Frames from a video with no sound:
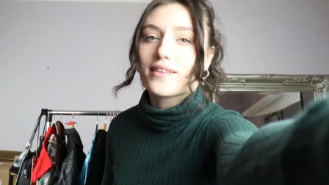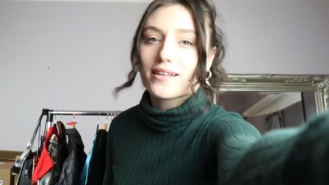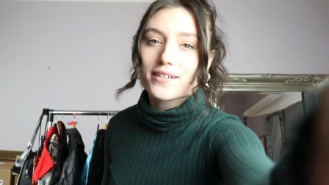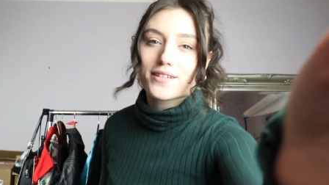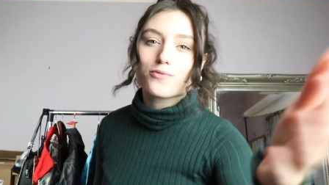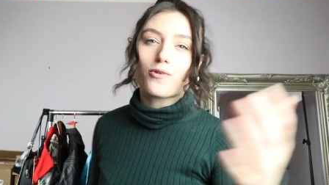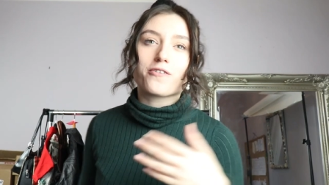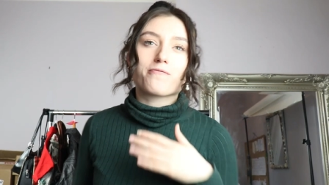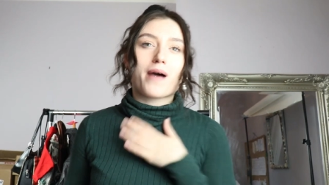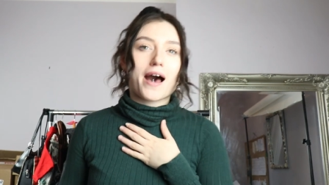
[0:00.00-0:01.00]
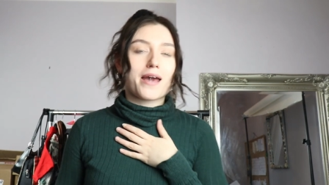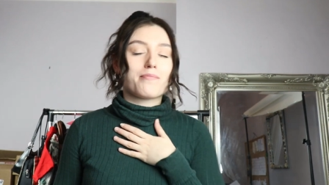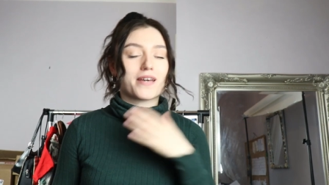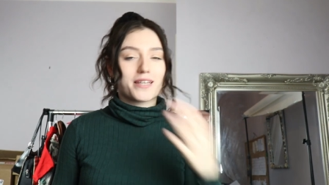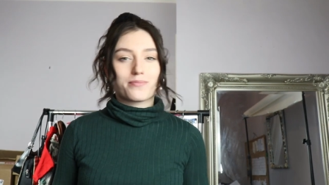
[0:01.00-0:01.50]
I think this is one of
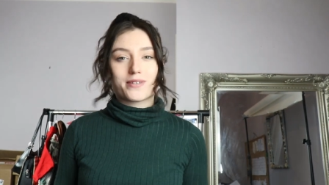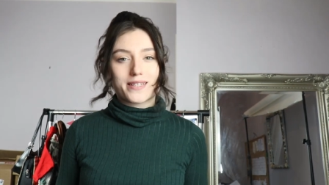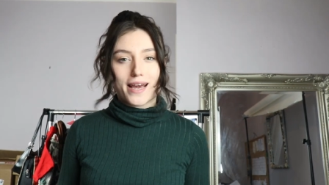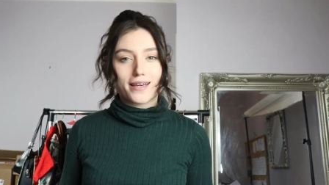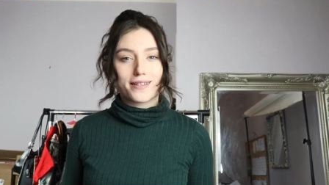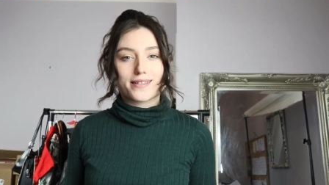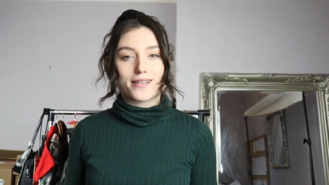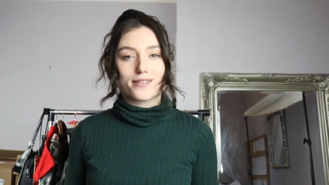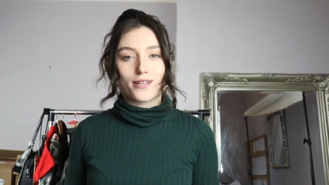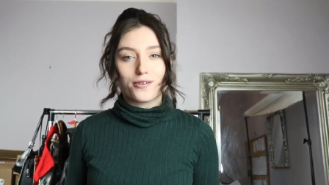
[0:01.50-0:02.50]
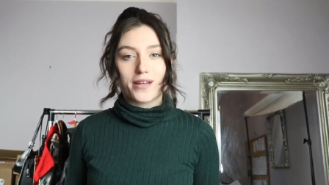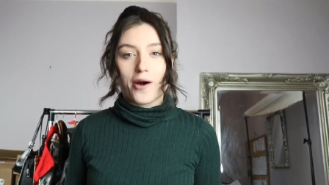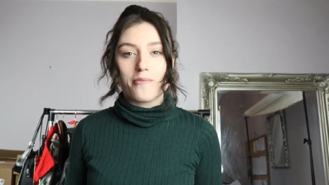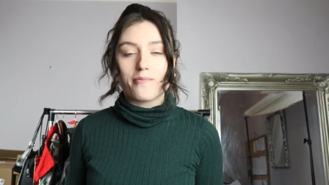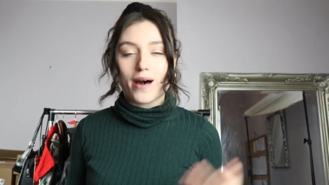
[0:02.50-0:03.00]
my biggest mistakes that slowed
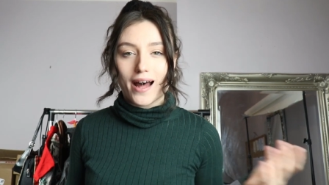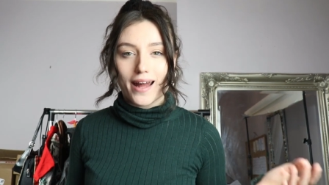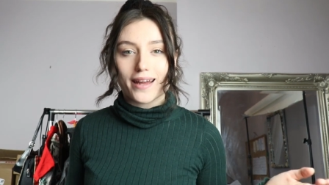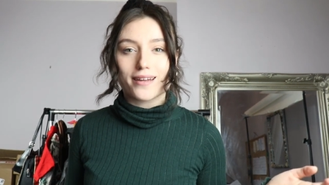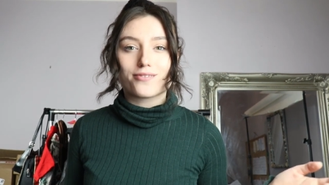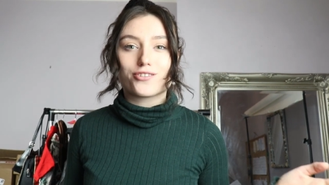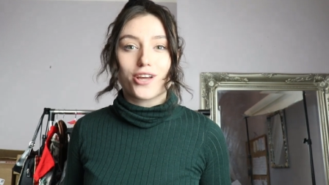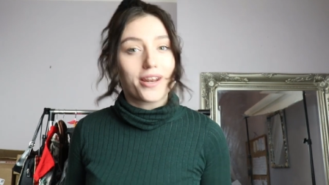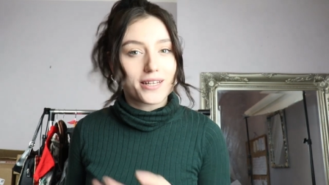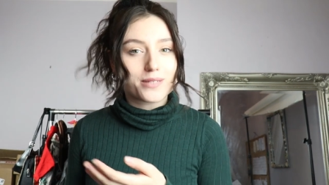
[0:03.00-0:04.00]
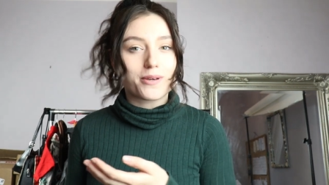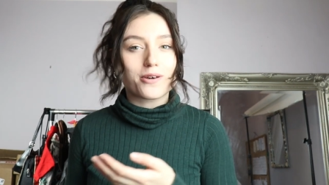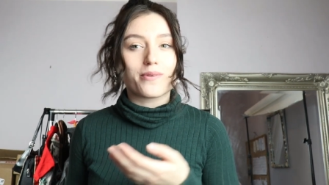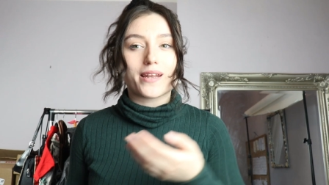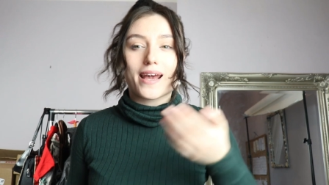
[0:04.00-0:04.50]
down my journey to
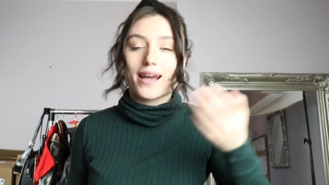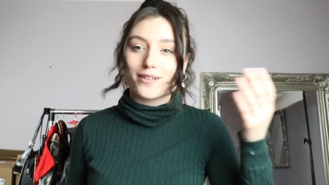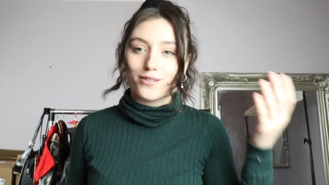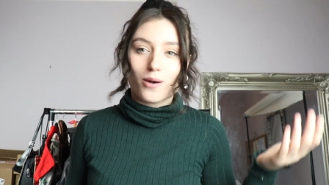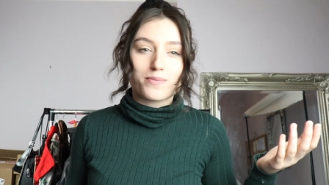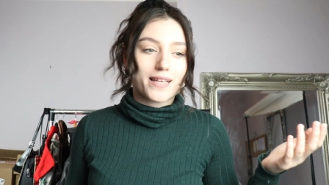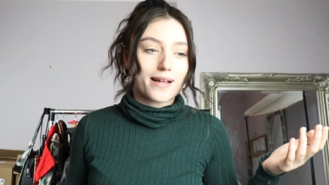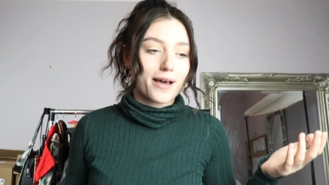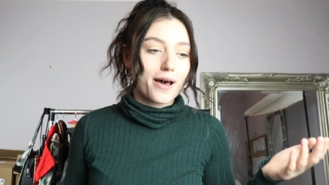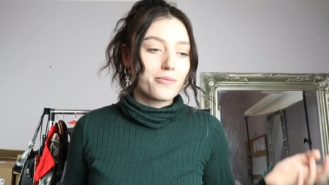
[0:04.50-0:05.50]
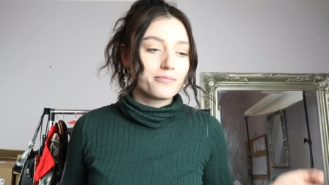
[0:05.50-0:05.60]
becoming a top seller.